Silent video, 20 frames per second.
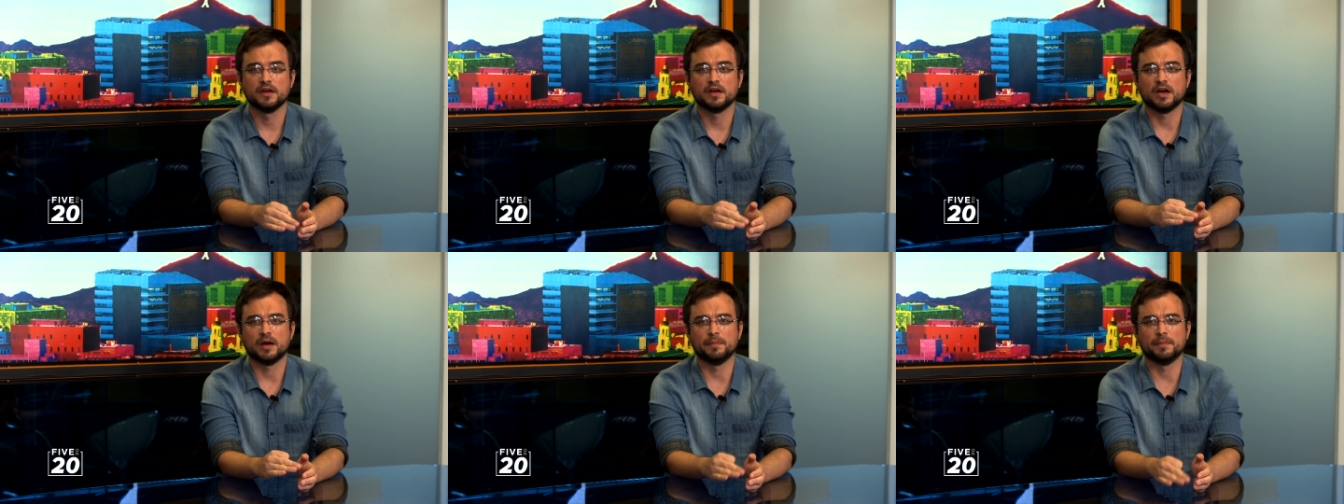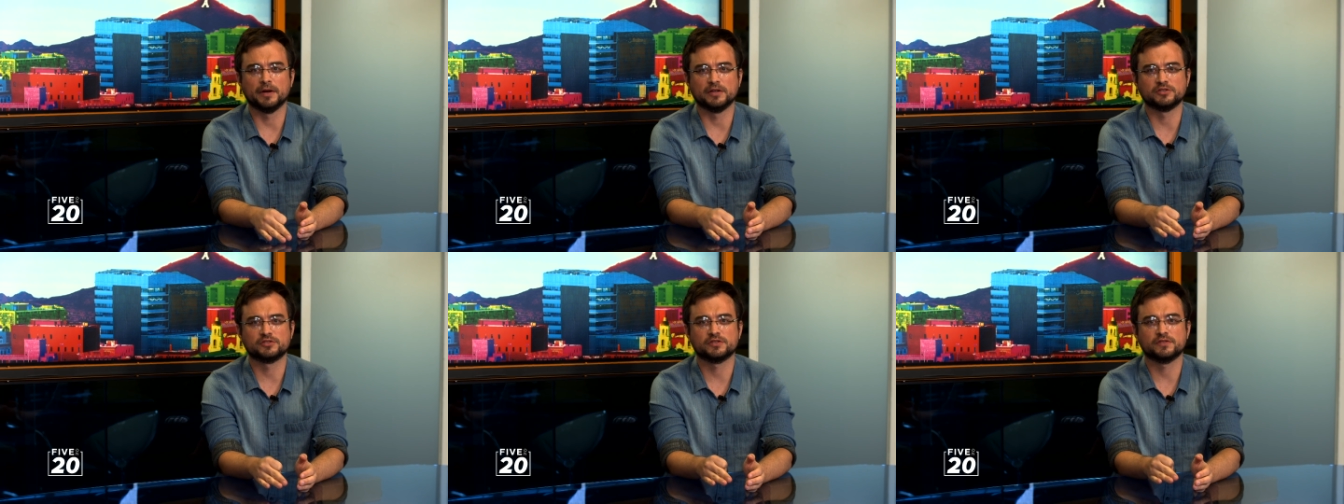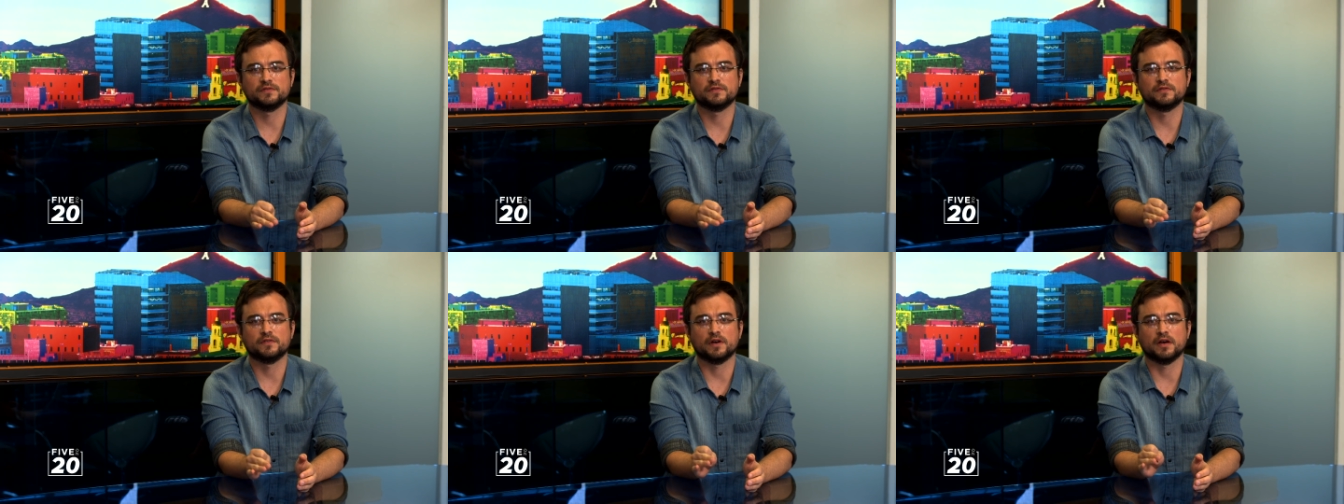a bunch of,
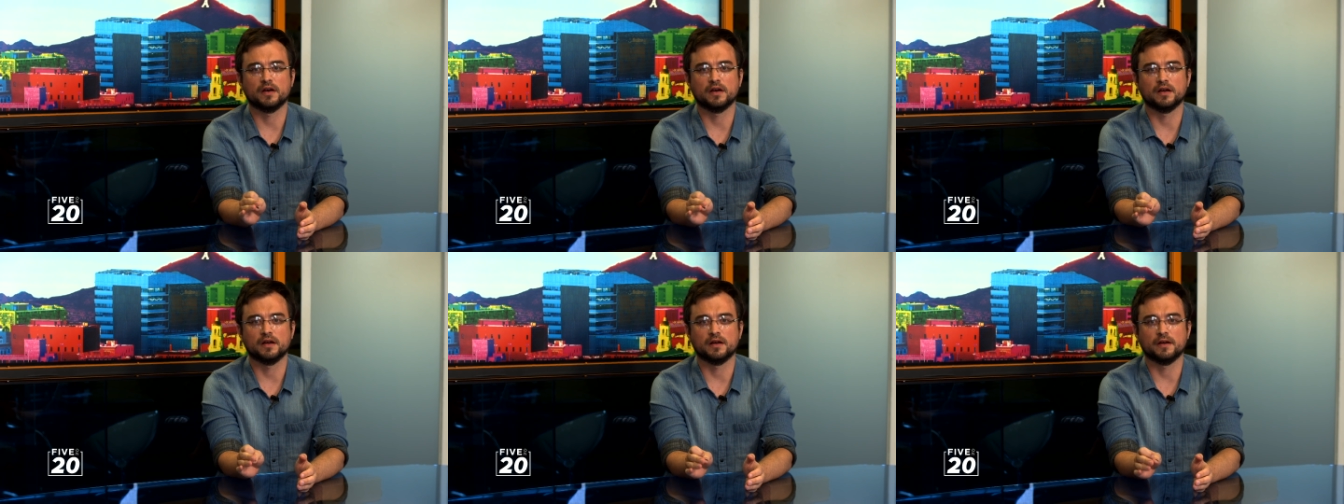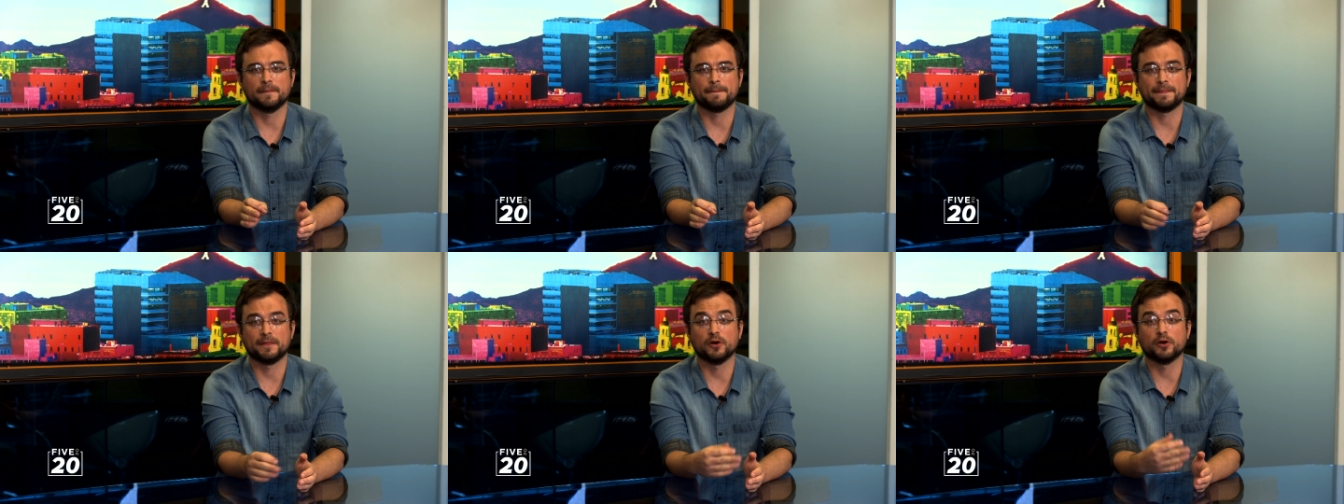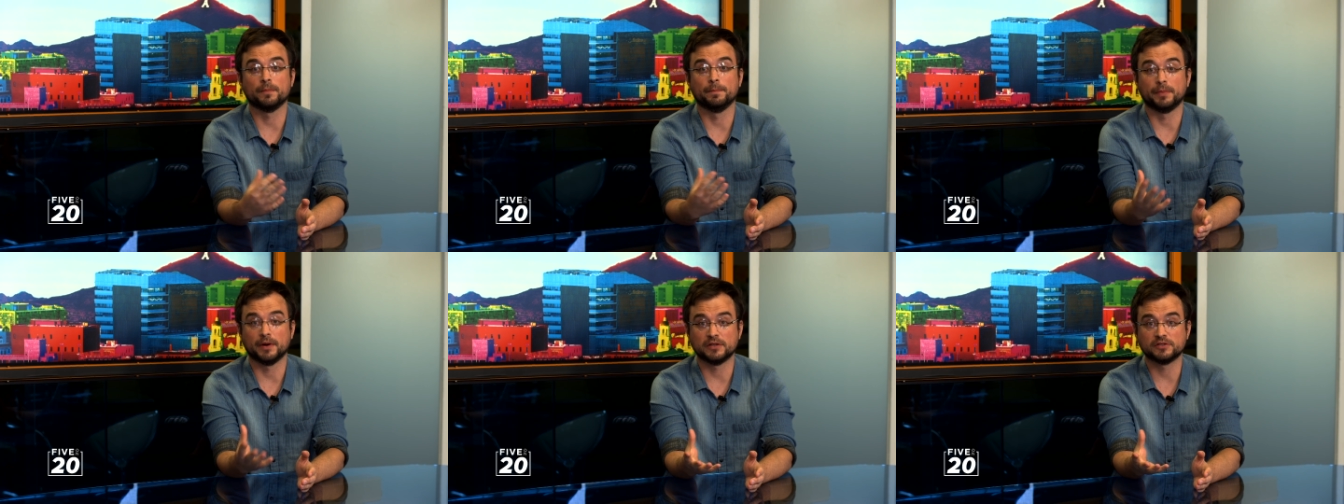uh, there are a
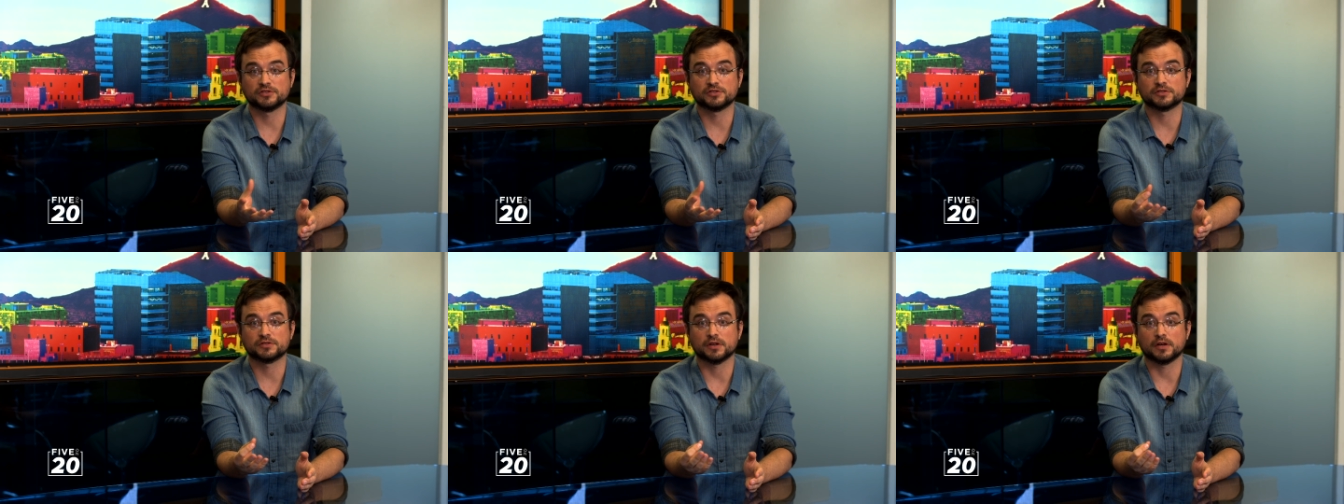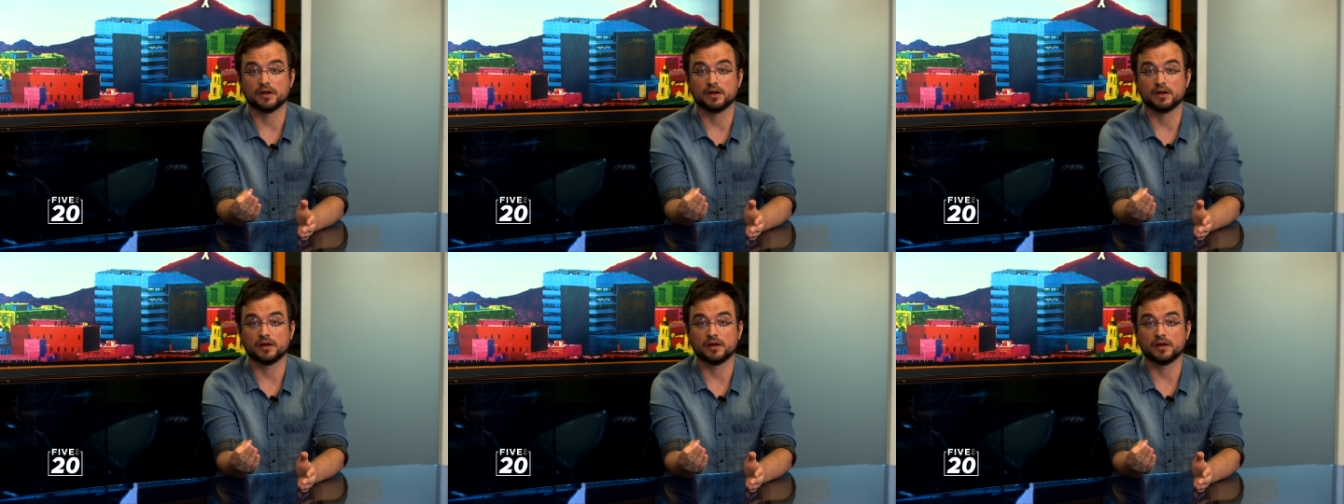bunch